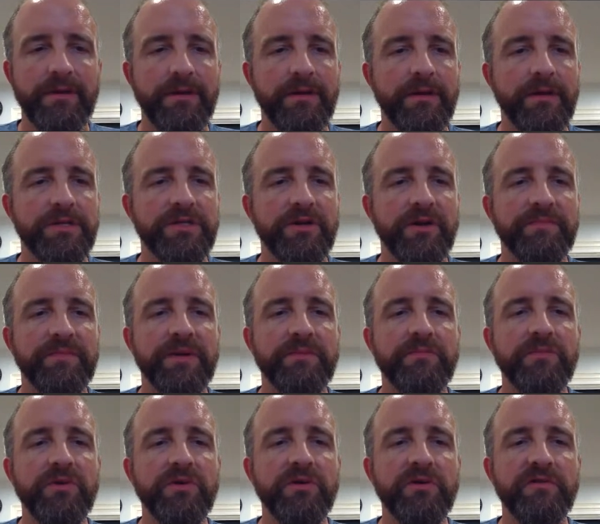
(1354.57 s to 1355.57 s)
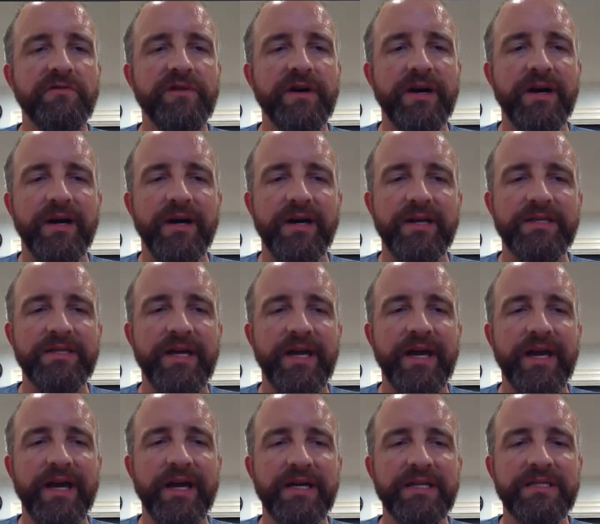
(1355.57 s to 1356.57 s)
so I'm going to move into
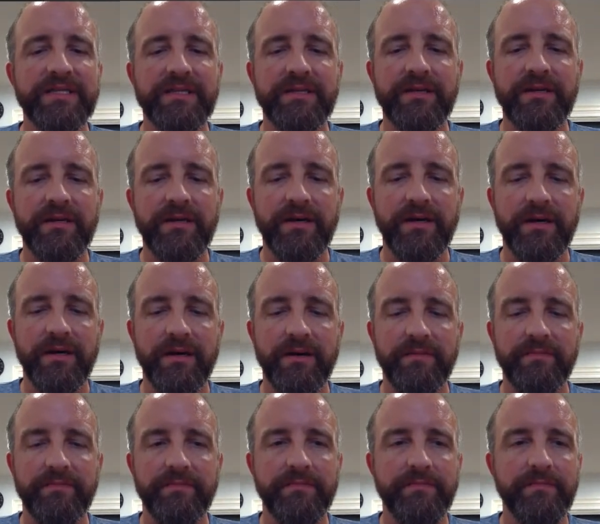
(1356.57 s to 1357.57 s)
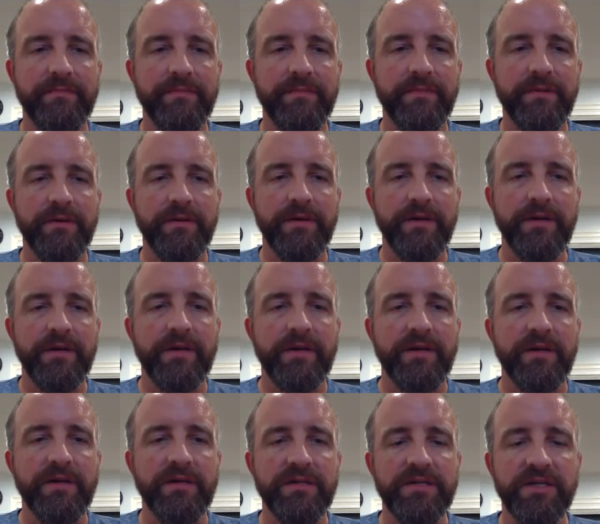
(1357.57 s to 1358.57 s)
AX
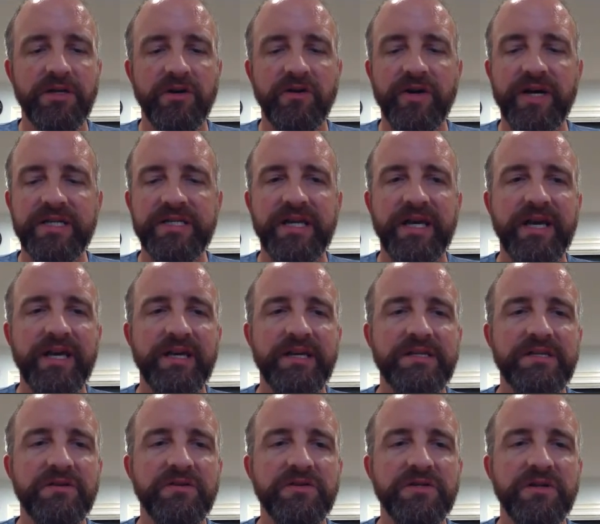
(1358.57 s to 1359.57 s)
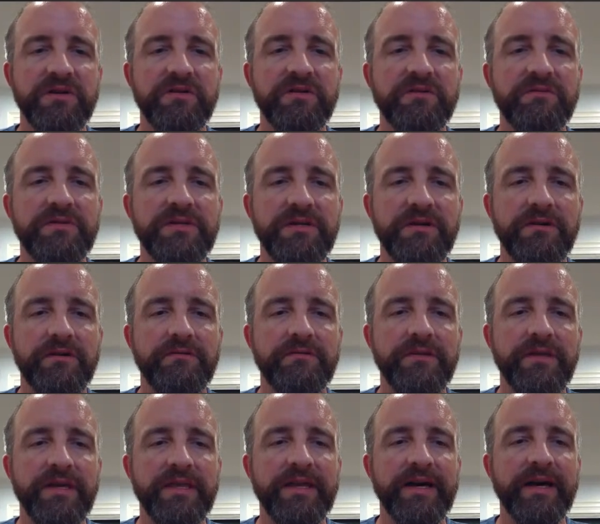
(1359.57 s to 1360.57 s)
0xa000
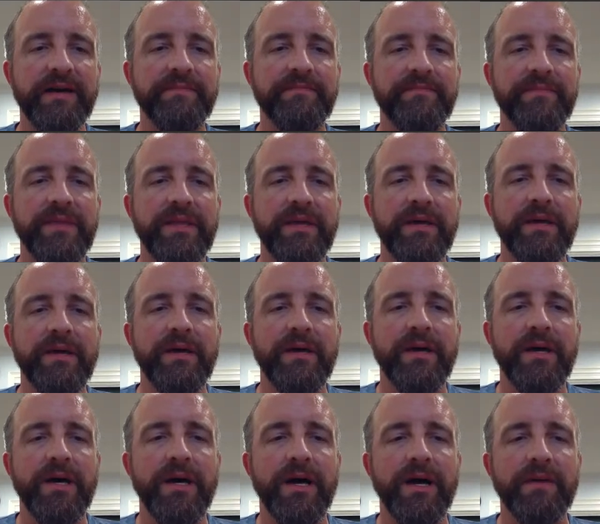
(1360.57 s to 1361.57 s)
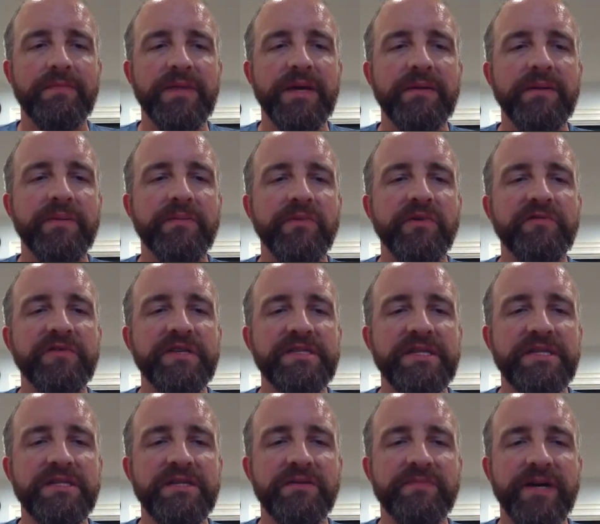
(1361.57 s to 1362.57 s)
like that. Then I'll move this
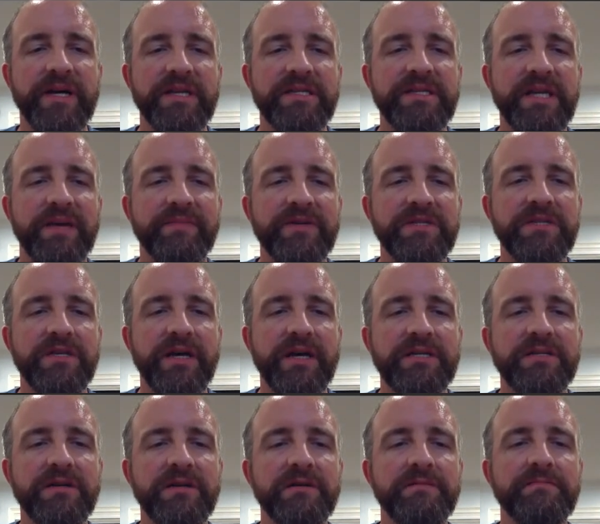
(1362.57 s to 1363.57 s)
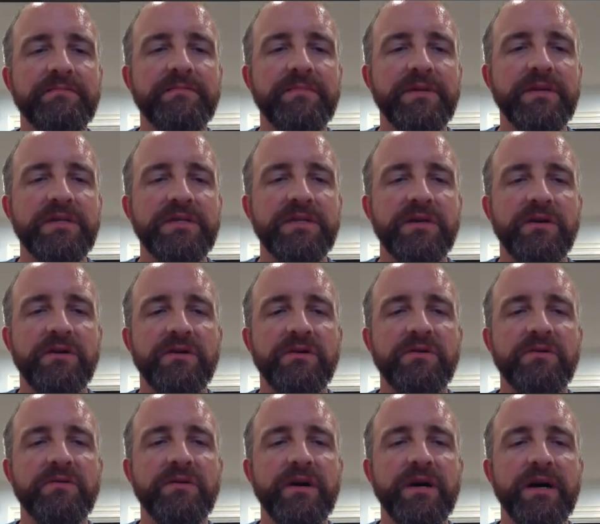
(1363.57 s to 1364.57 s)
into my segment selector.
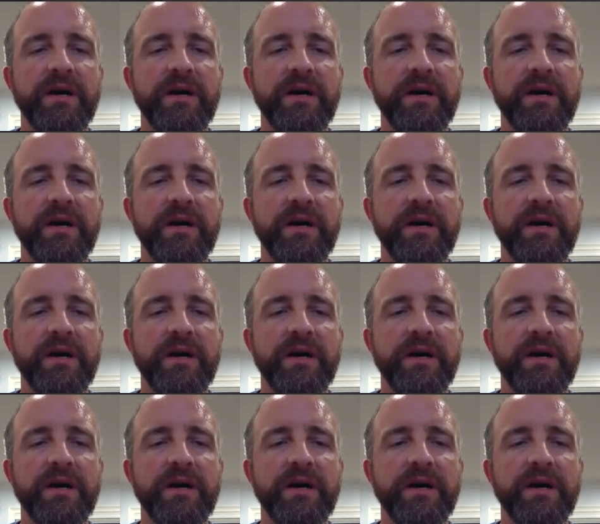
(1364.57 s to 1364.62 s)
So